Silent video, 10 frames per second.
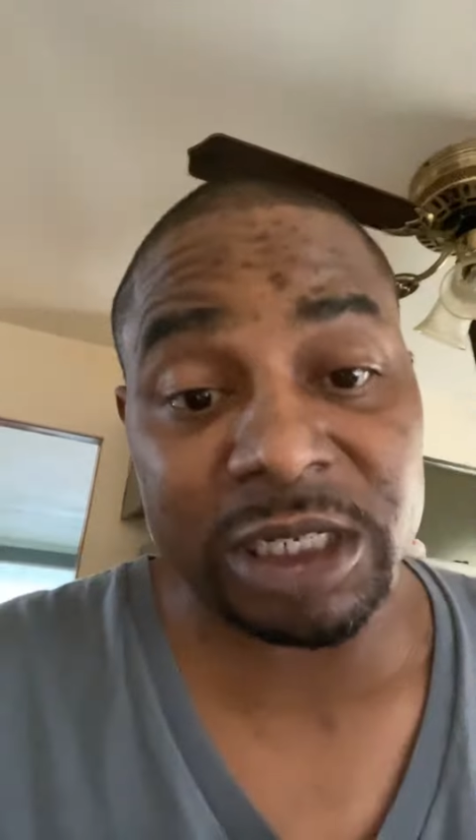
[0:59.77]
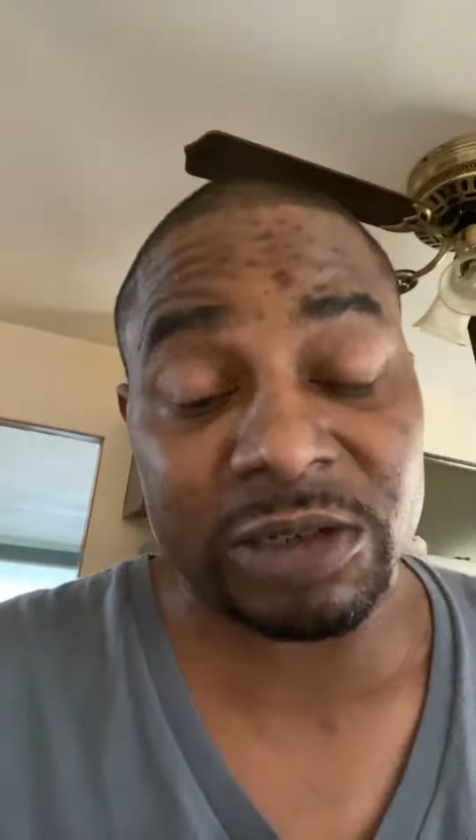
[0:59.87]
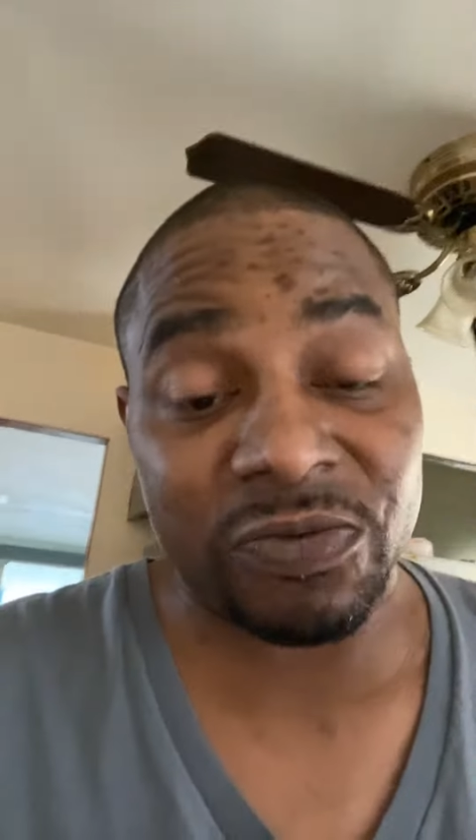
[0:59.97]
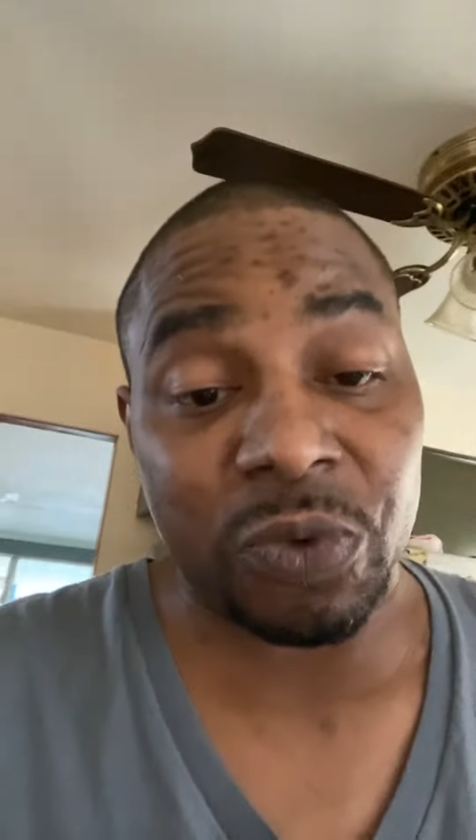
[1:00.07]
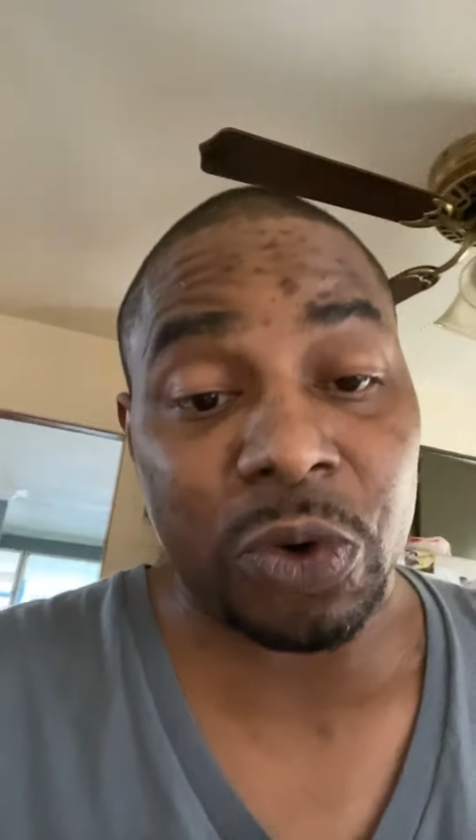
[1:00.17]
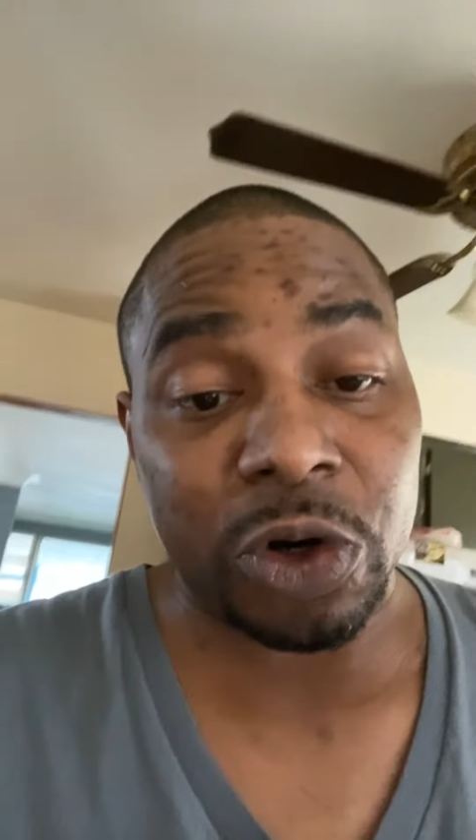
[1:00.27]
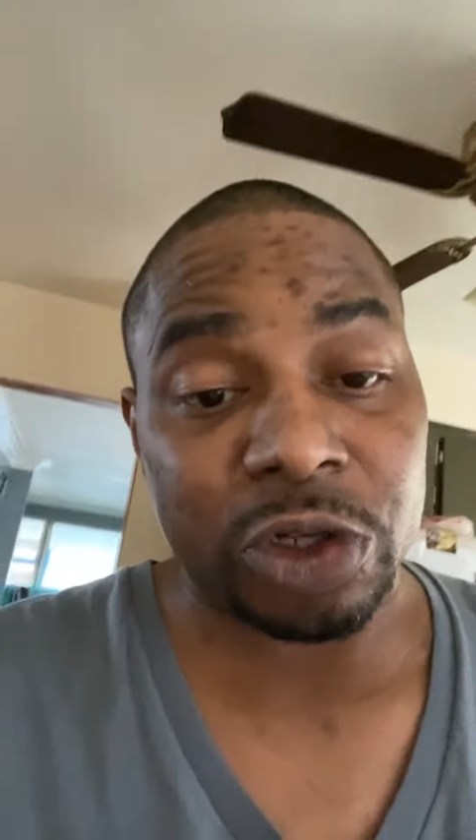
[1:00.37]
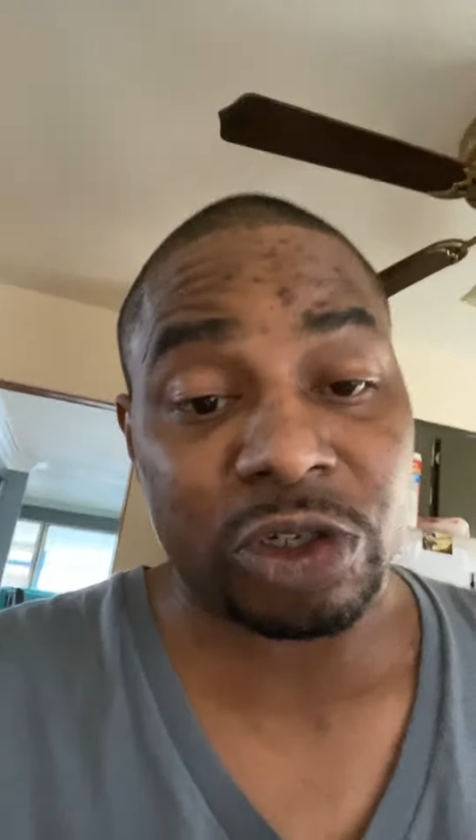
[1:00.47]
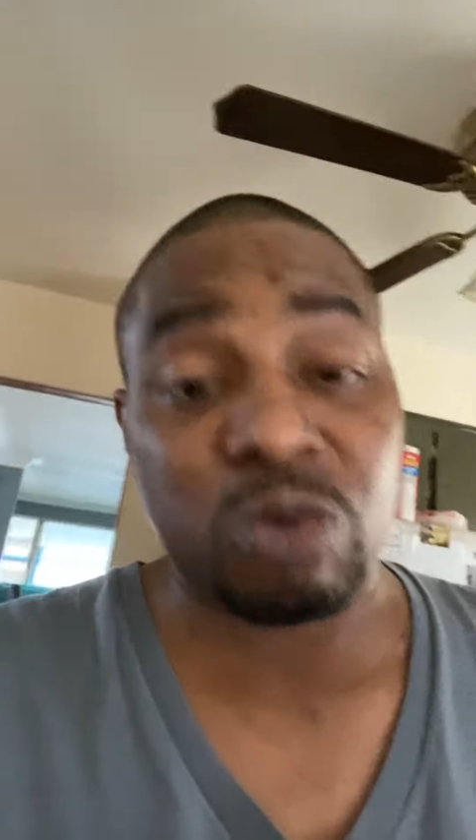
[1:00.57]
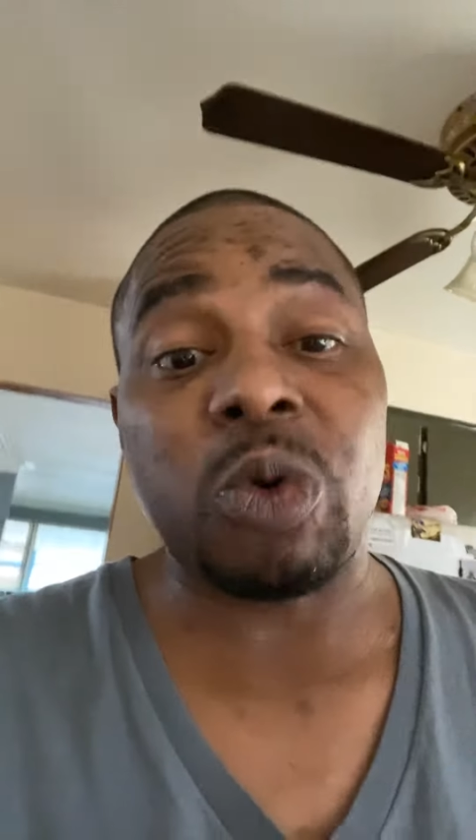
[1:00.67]
for
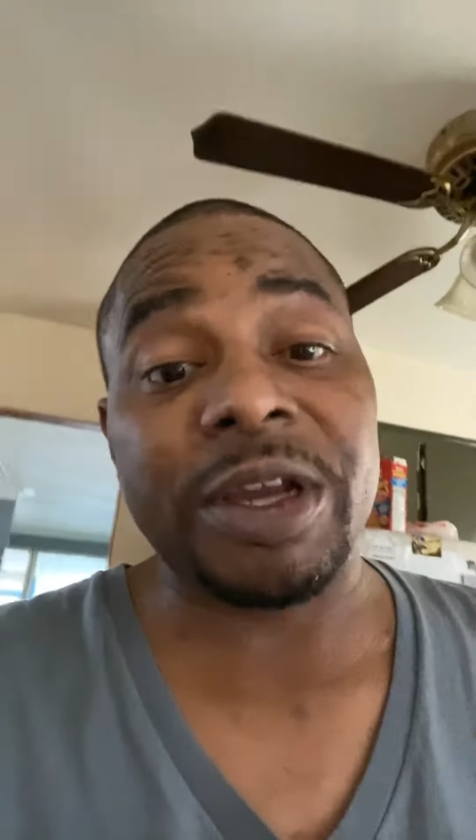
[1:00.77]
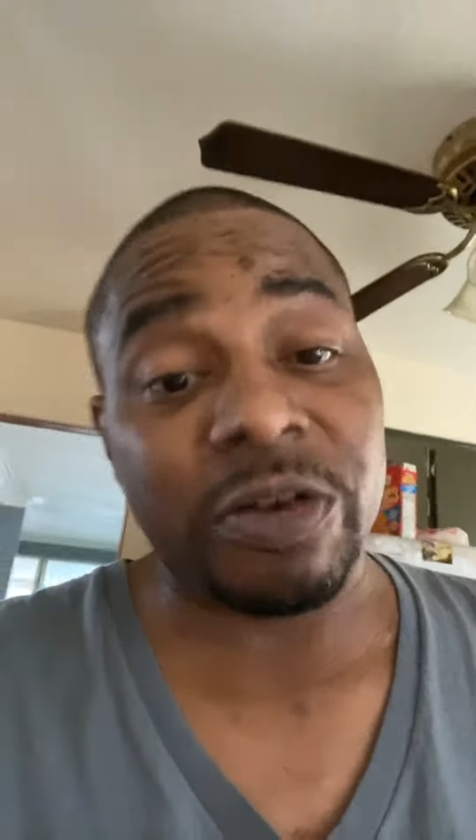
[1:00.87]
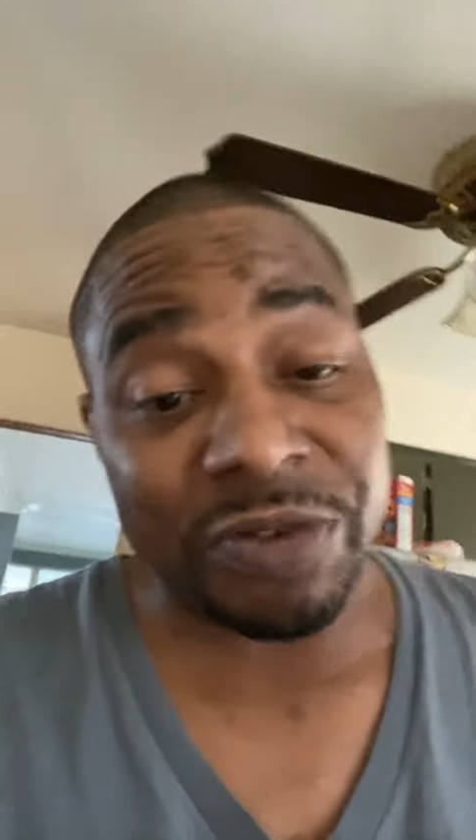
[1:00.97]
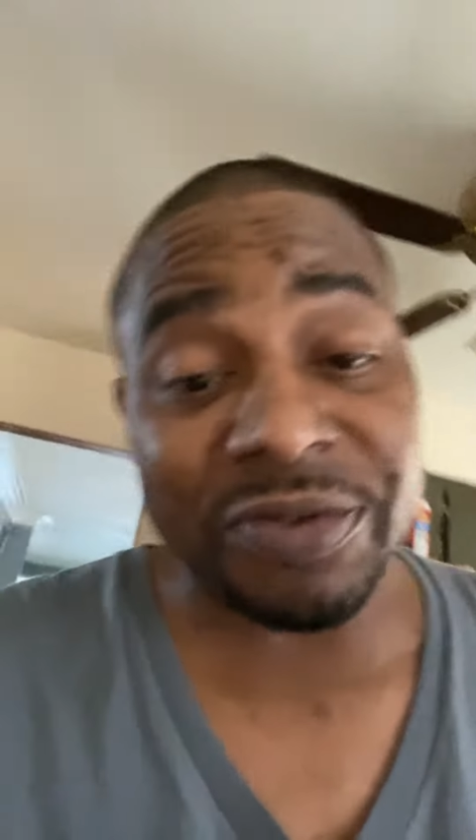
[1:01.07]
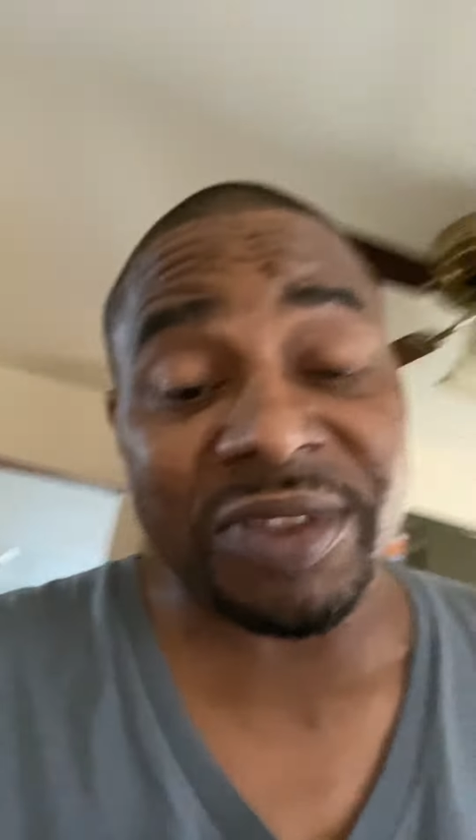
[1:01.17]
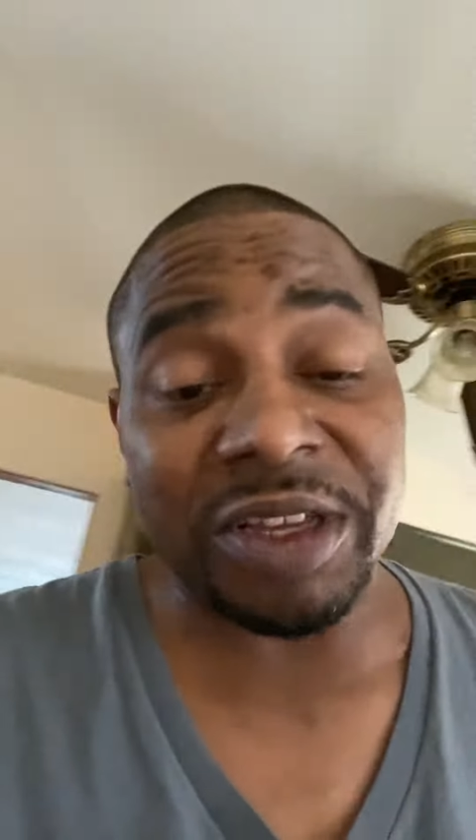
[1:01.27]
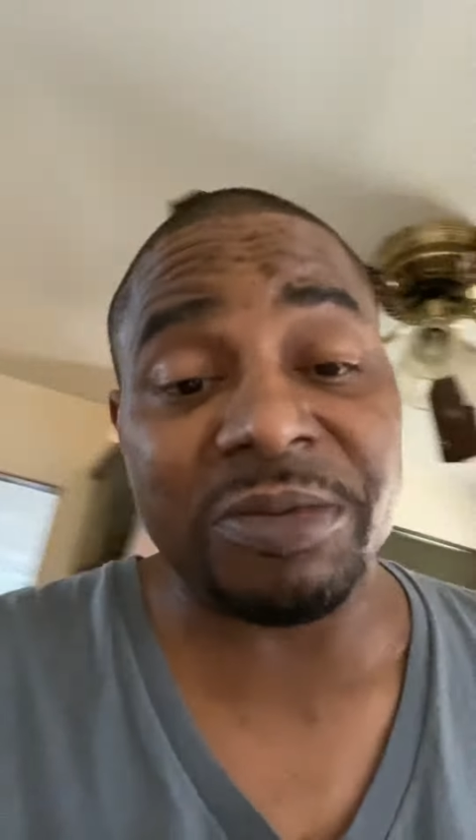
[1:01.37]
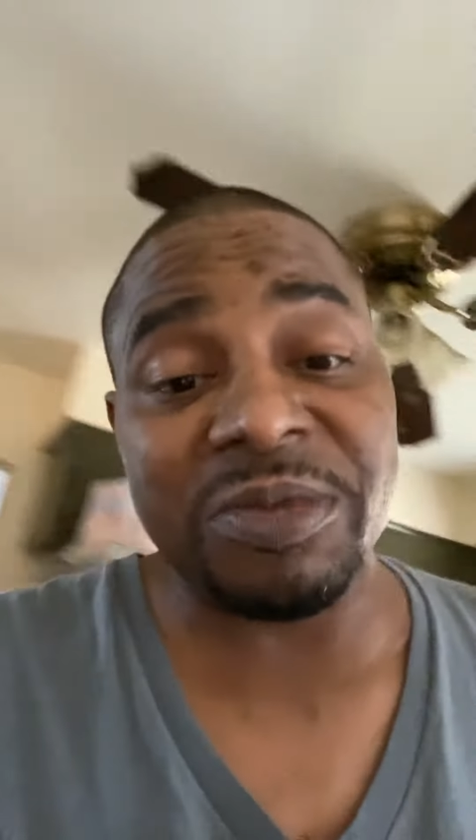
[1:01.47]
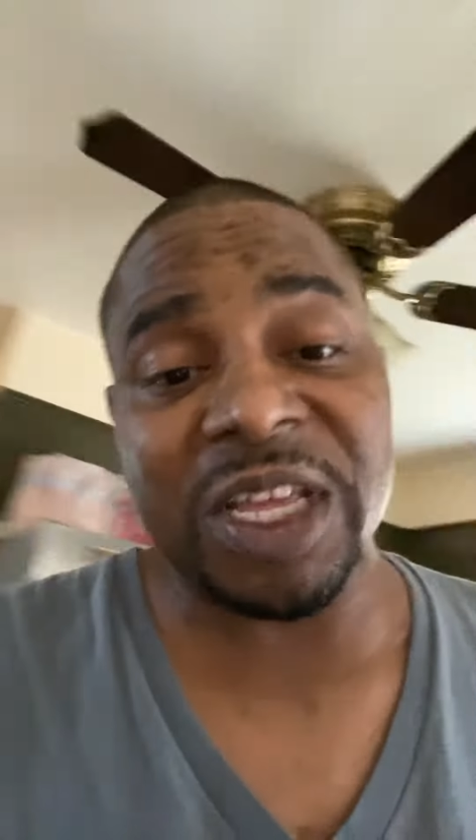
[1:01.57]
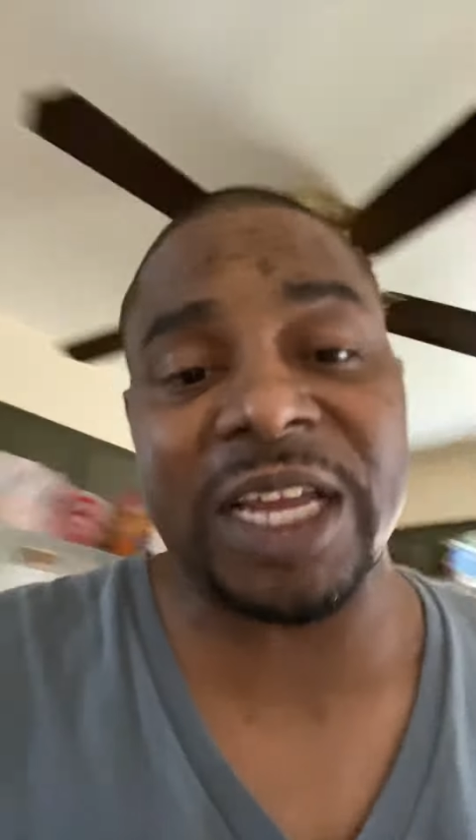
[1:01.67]
12 of
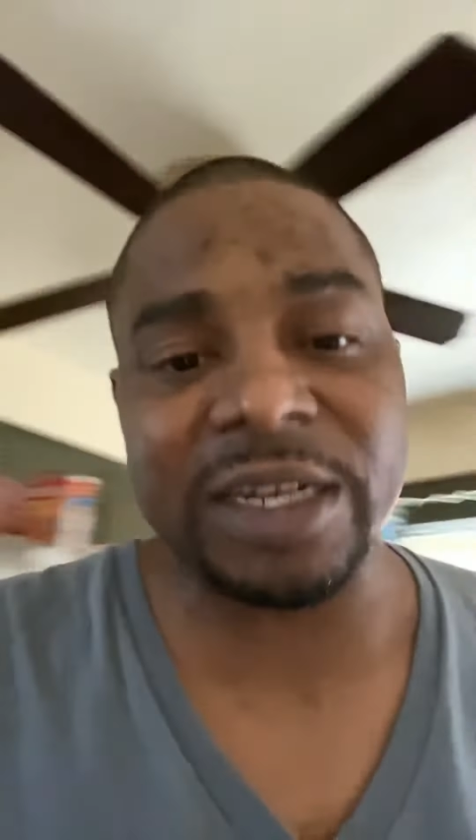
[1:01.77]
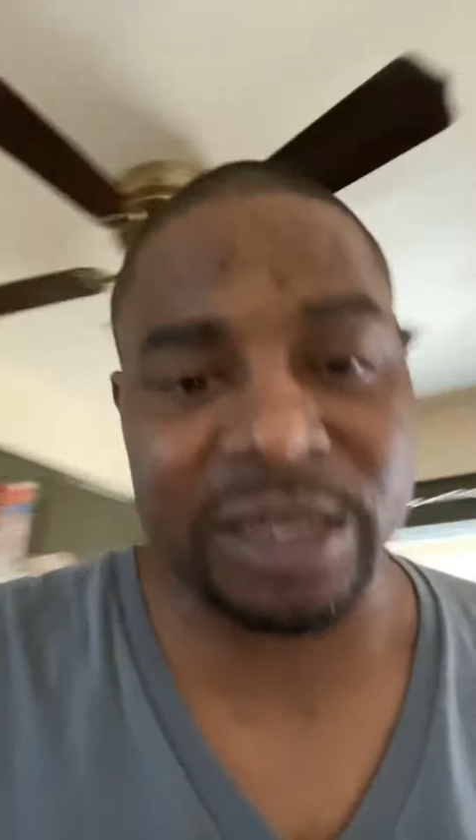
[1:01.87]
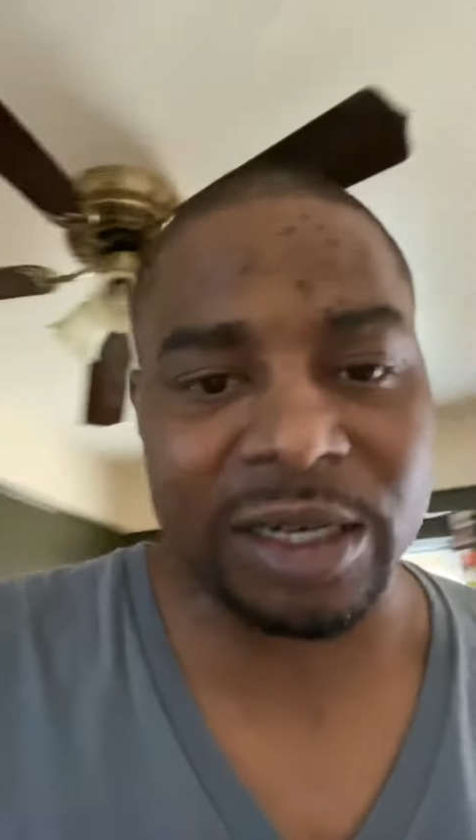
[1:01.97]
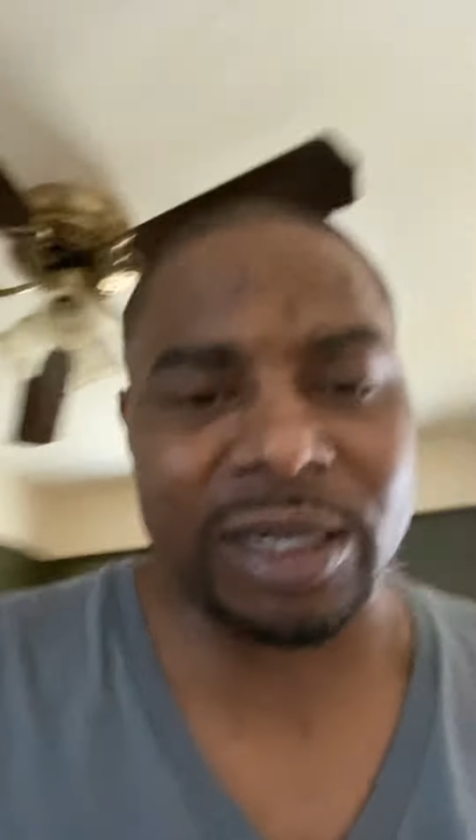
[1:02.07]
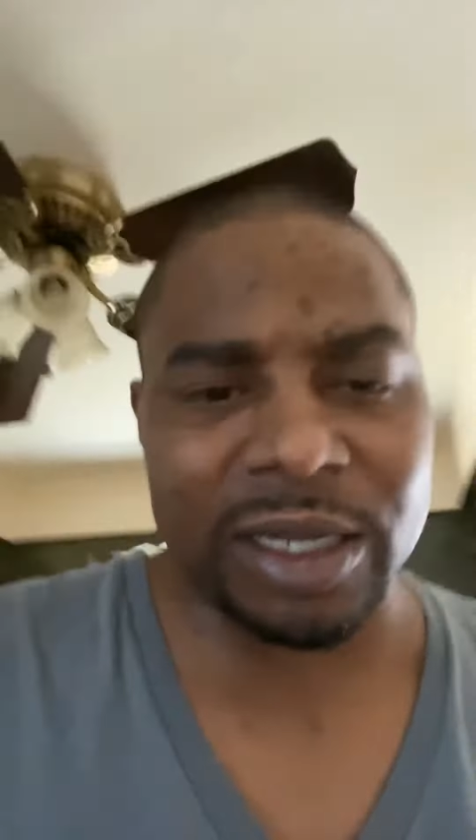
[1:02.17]
them that